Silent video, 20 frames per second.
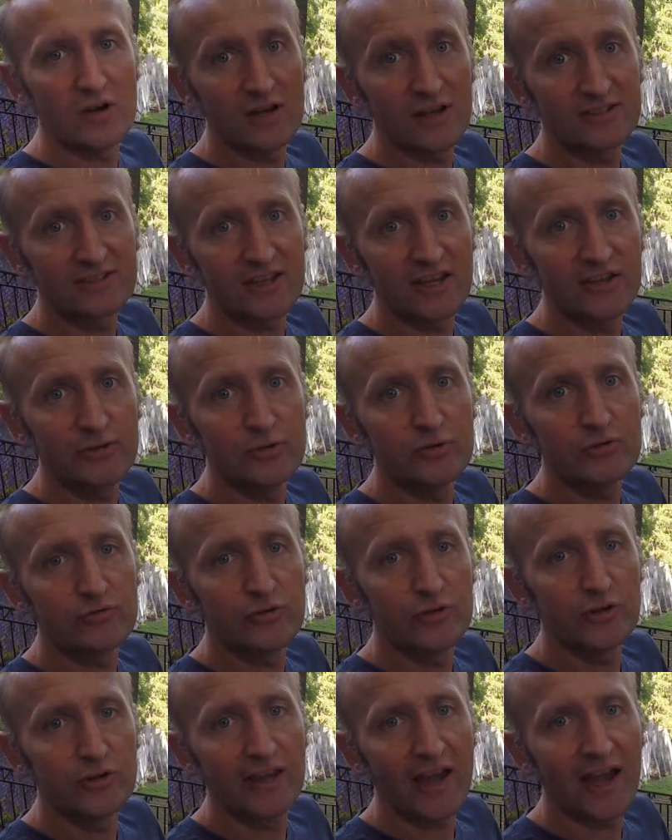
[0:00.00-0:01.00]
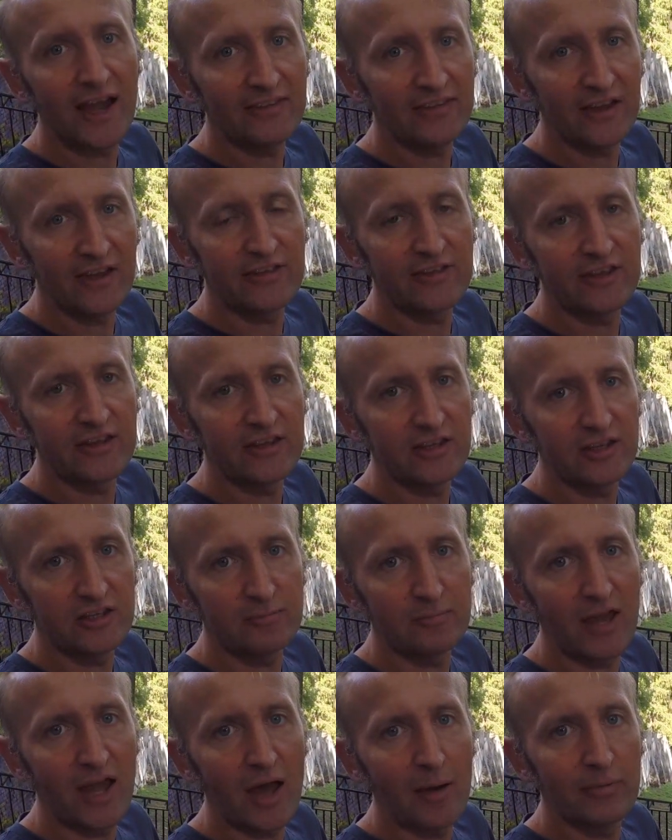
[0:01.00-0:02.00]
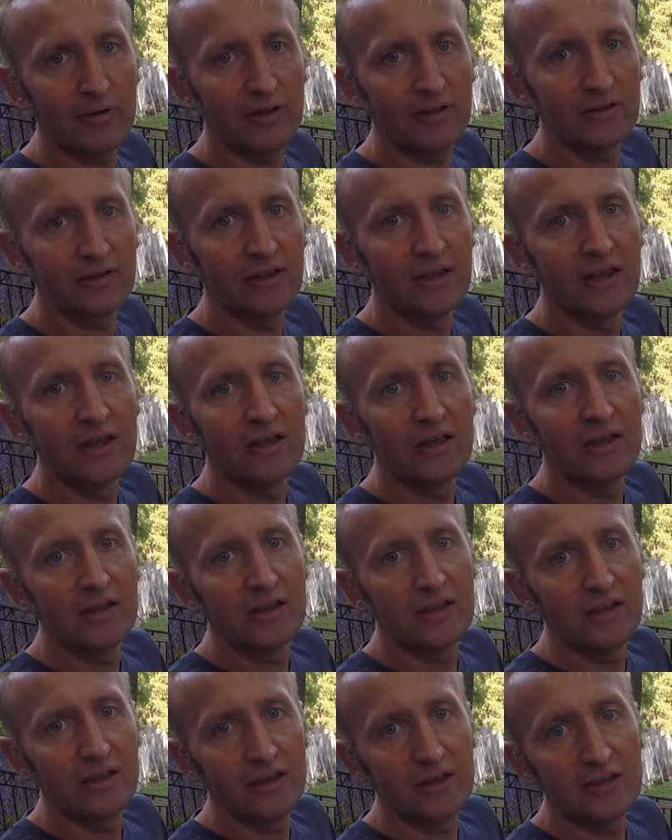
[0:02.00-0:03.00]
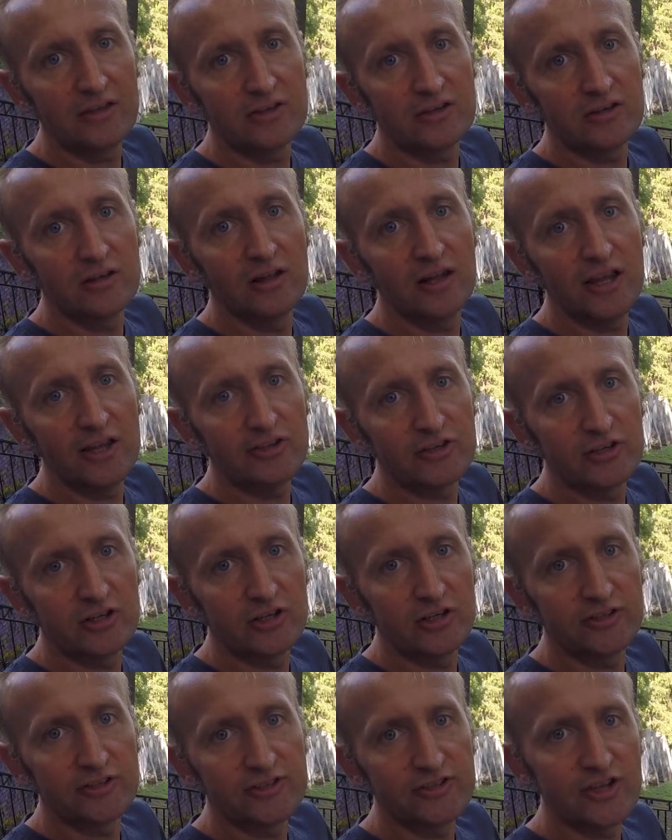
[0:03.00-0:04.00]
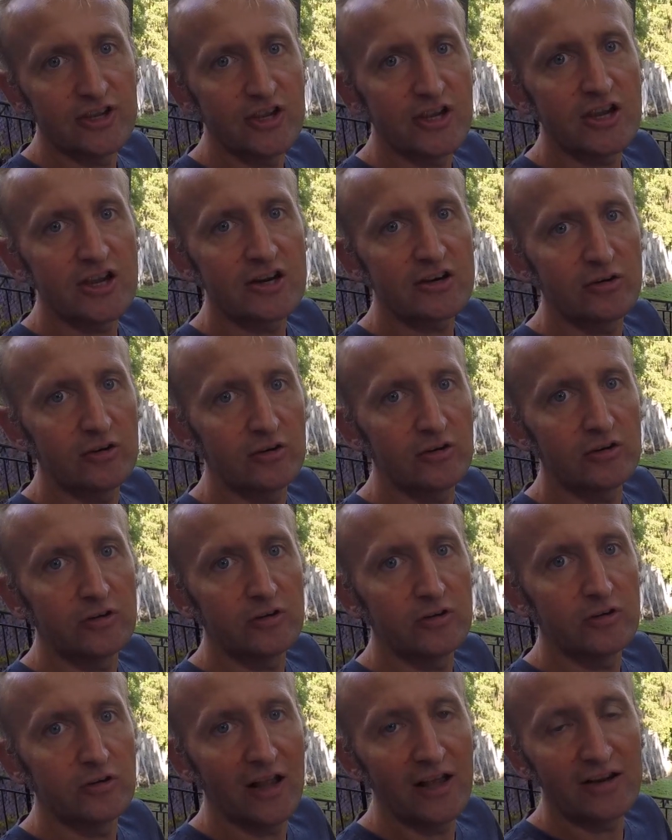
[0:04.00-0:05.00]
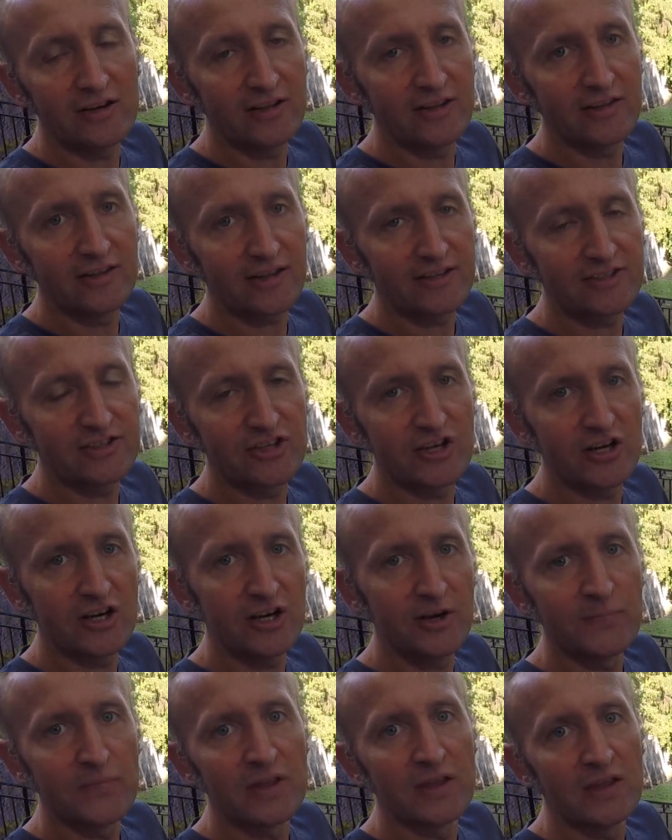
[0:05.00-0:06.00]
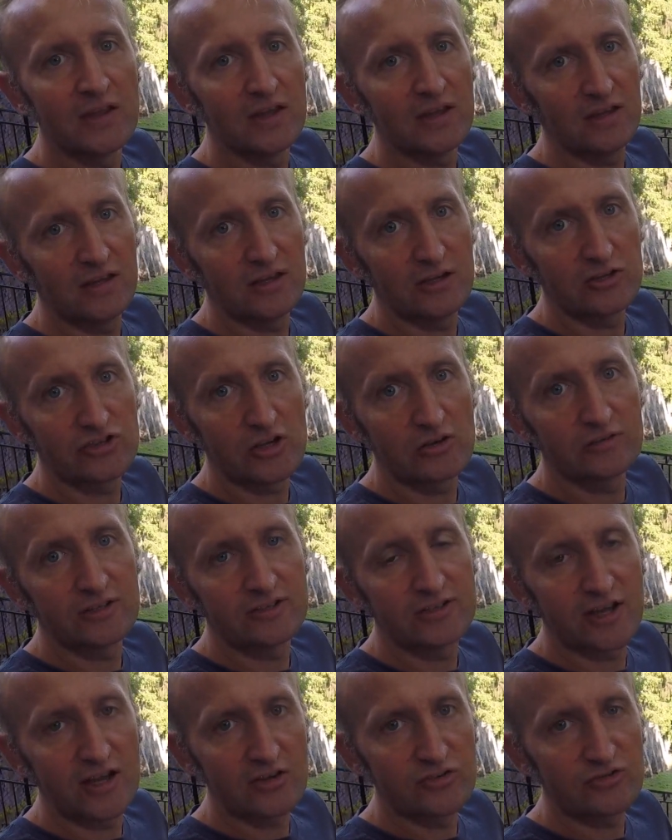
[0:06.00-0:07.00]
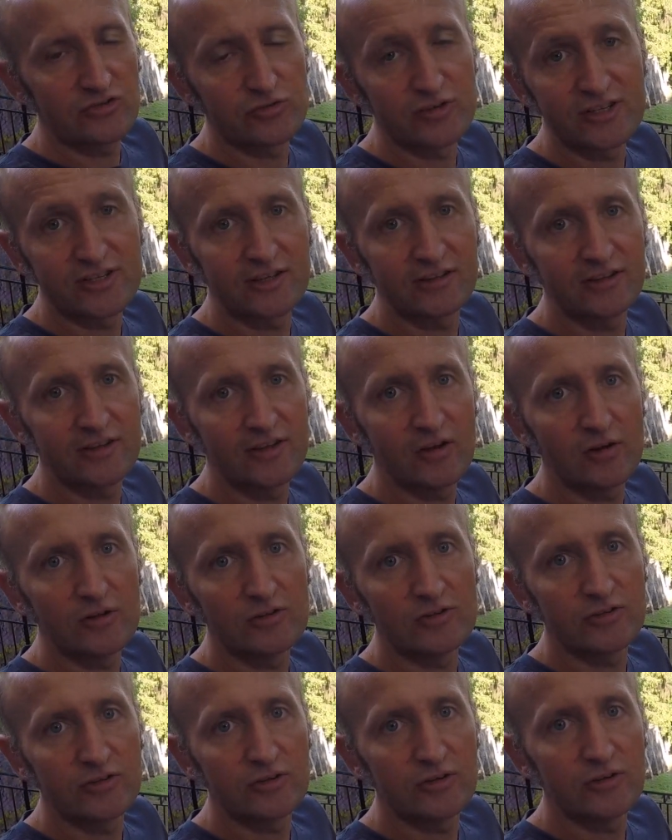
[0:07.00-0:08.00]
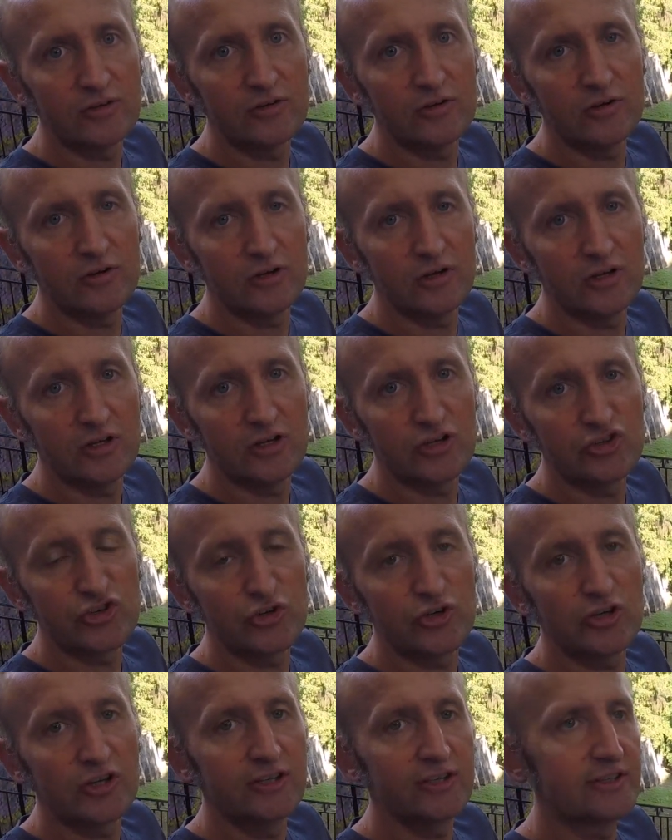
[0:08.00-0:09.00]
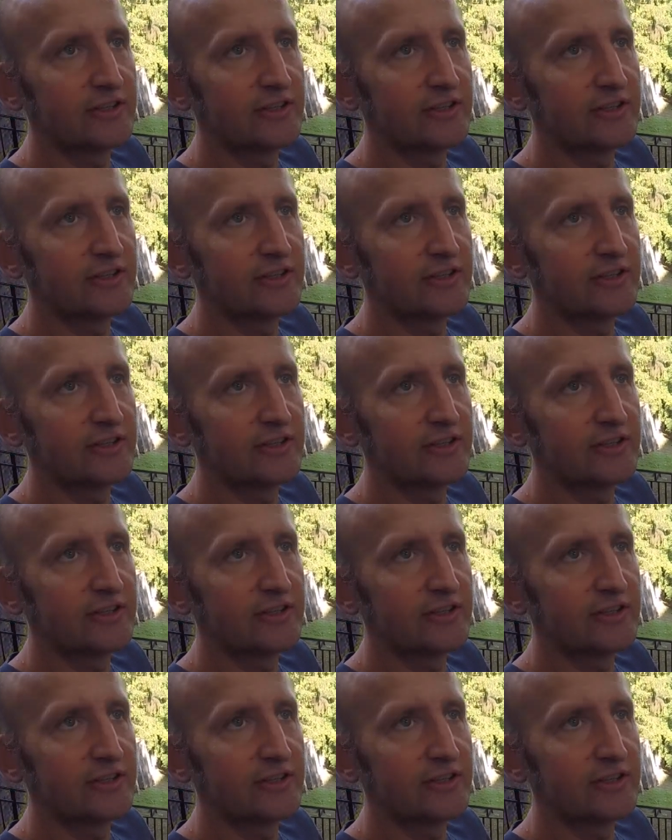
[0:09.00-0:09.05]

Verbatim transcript: uh, stay tuned for that. I think it may happen uh, either later this year or early next year. Uh, Jean Desgagné recently also uh, joined